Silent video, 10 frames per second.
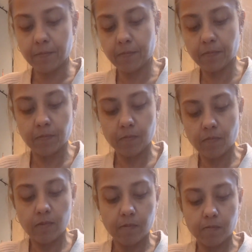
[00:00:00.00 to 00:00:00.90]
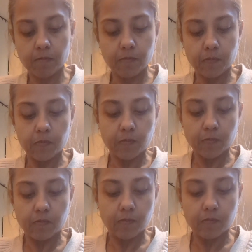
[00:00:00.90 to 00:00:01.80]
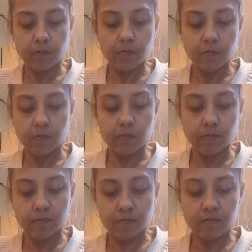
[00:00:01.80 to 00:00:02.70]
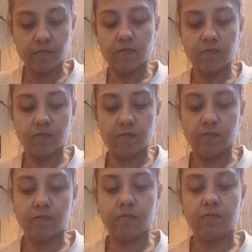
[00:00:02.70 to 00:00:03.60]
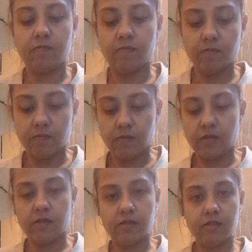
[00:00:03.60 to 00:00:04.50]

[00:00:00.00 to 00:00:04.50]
No one is speaking in this clip.